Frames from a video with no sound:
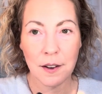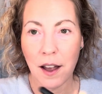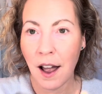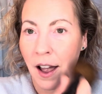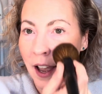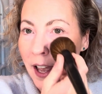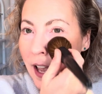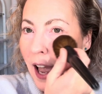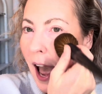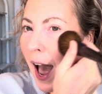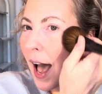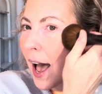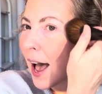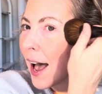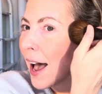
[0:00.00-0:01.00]
I
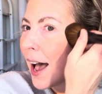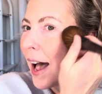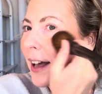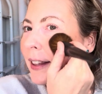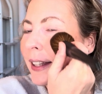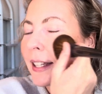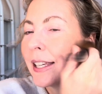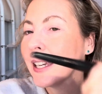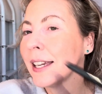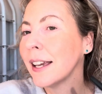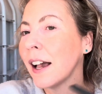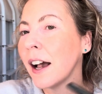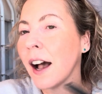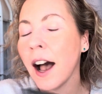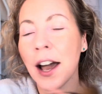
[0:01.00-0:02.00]

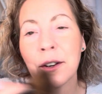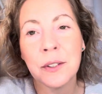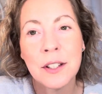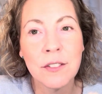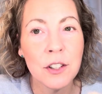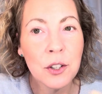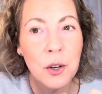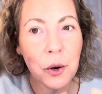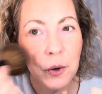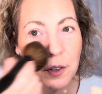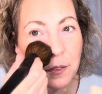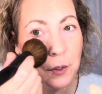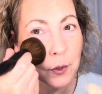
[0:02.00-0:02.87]
don't even know if you